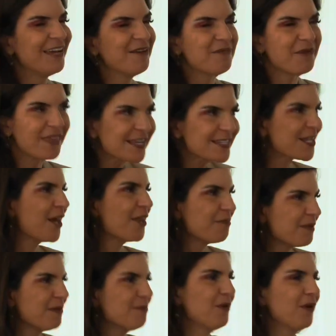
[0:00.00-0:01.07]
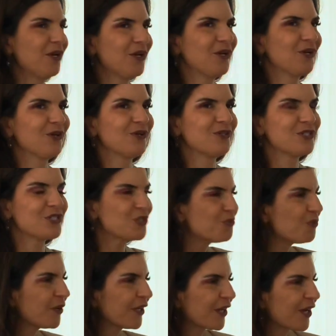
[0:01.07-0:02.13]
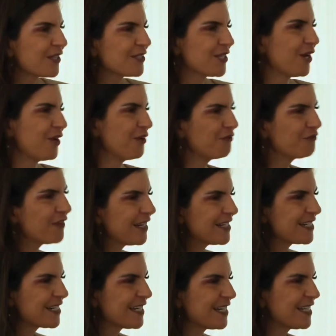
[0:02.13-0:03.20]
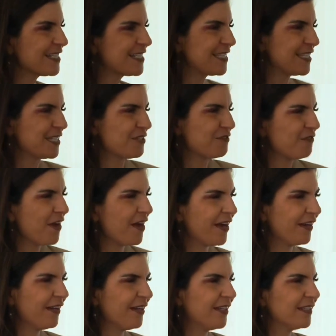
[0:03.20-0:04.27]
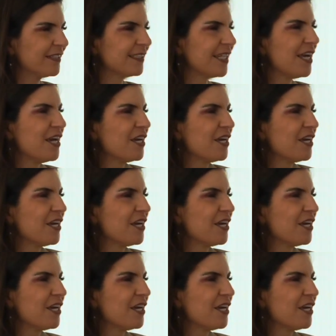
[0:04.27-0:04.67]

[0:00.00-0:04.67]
But there's other people who do want to go to local villages, see tavernas,